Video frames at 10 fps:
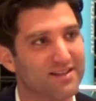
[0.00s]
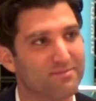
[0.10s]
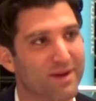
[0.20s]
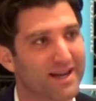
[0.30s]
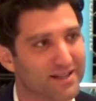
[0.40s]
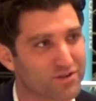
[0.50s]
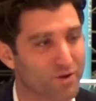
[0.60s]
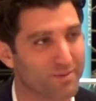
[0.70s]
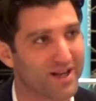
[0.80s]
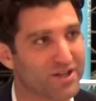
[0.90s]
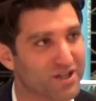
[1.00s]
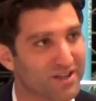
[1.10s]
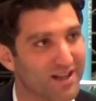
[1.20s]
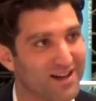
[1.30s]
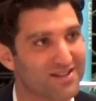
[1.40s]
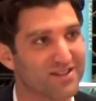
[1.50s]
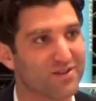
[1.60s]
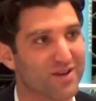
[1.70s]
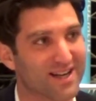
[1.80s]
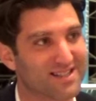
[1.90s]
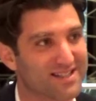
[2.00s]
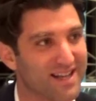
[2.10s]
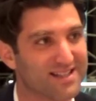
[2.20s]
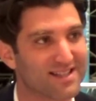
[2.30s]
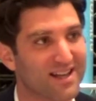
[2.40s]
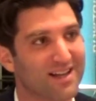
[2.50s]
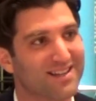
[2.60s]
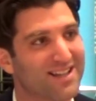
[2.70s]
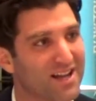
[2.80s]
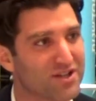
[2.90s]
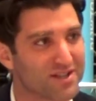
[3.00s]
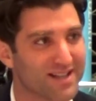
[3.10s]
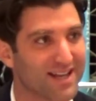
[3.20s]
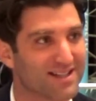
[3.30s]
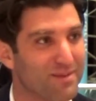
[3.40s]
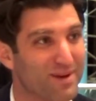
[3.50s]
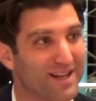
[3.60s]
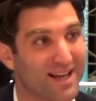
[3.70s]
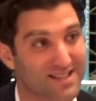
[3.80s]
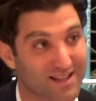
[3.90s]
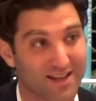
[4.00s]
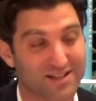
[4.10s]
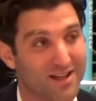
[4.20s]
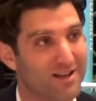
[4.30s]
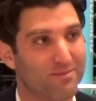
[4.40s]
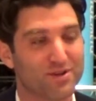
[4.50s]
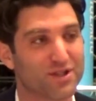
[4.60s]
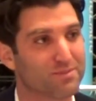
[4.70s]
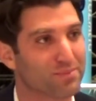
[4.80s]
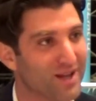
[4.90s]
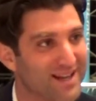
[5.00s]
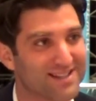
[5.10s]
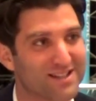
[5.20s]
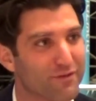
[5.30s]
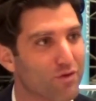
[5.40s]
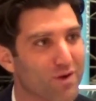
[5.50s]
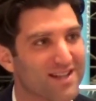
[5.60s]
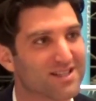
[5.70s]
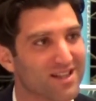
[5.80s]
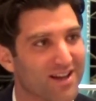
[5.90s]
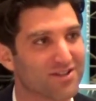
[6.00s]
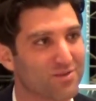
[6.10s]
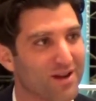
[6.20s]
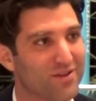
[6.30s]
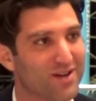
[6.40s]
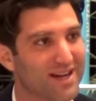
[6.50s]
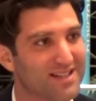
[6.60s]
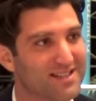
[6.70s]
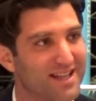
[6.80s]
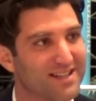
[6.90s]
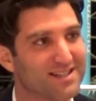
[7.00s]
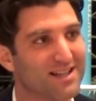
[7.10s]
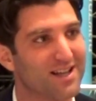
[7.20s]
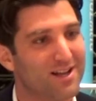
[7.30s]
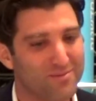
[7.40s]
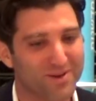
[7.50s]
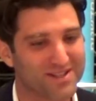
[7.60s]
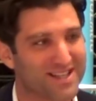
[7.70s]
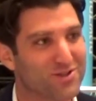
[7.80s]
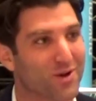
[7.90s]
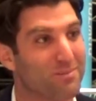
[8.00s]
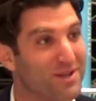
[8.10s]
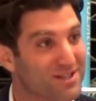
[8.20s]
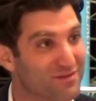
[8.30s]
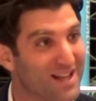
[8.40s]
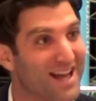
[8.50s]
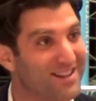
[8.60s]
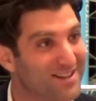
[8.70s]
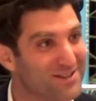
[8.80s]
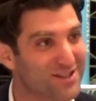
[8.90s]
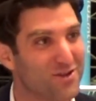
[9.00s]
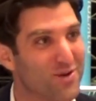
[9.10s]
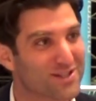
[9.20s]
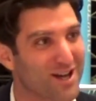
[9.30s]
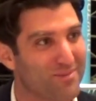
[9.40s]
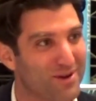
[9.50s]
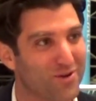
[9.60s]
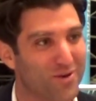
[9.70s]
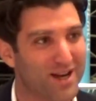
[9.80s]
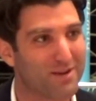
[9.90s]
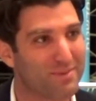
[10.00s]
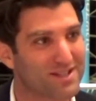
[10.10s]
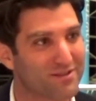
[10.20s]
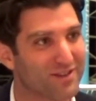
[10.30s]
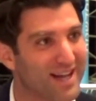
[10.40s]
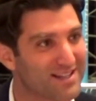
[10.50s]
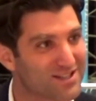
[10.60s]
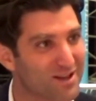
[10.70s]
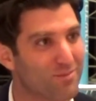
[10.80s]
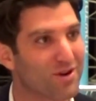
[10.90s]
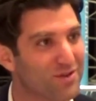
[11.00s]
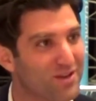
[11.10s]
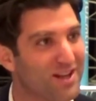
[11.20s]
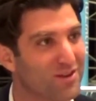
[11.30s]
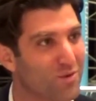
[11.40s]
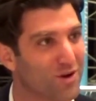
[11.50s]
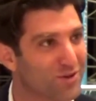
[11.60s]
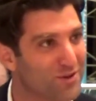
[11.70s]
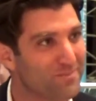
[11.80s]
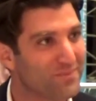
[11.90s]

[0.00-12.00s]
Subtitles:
many discrimination laws in the United States, not just the anti-BDS laws, but just plain civil rights laws around the United States. Because they took a piece of land, it's a US company who in a piece of land somewhere in the world,